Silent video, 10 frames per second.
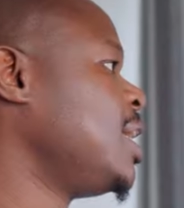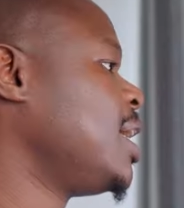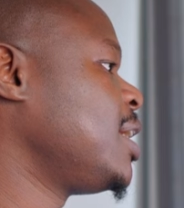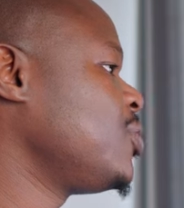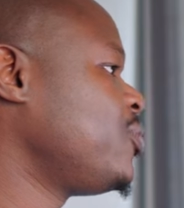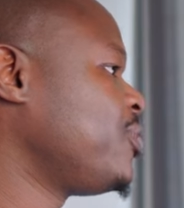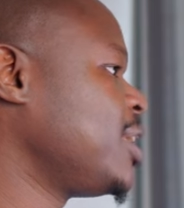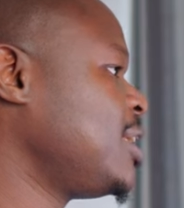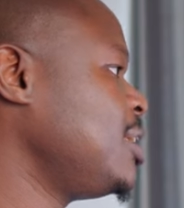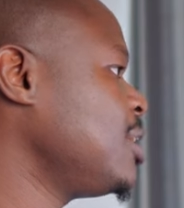And over
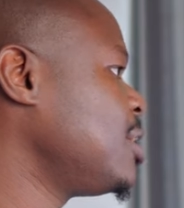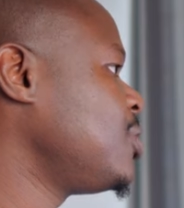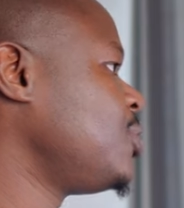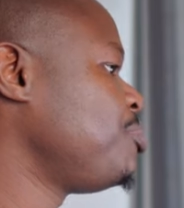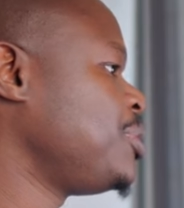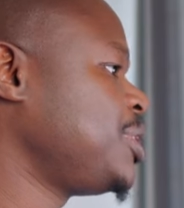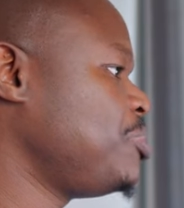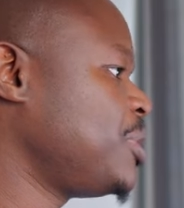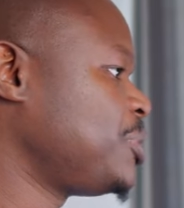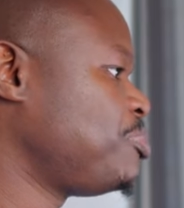here on
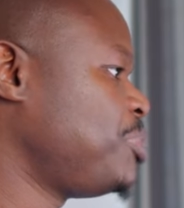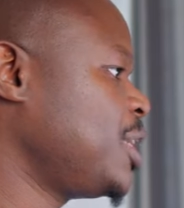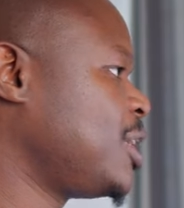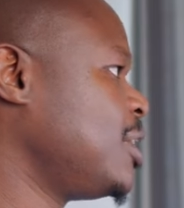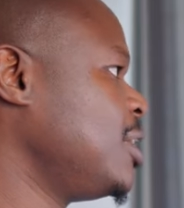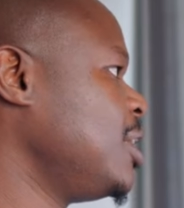PCPartPicker,